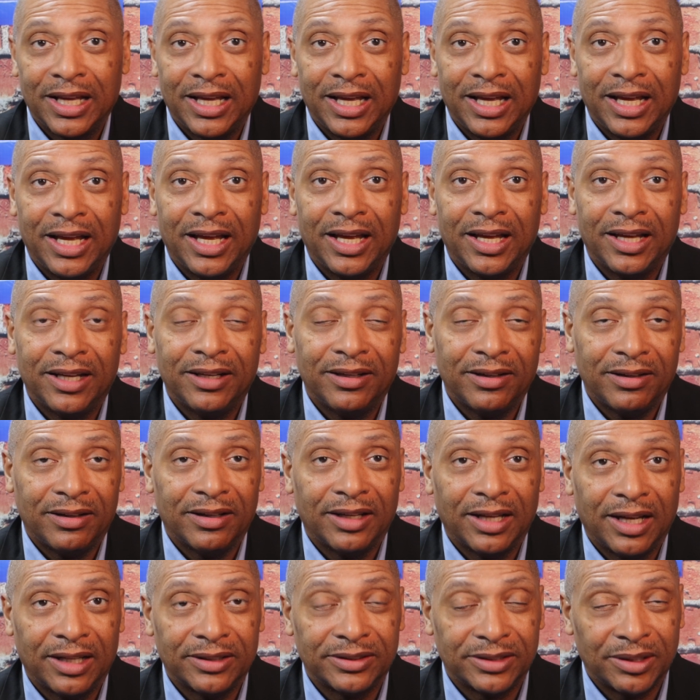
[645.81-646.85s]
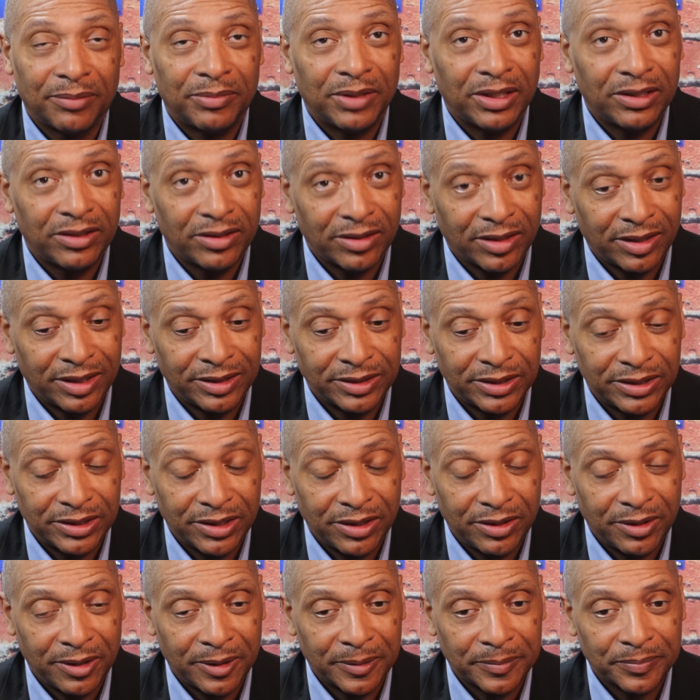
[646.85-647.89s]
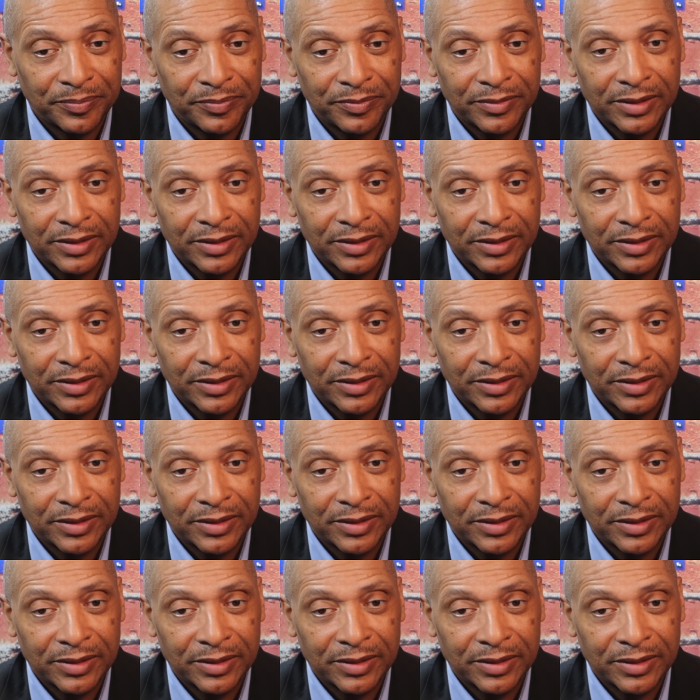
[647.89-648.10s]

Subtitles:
and something to consider.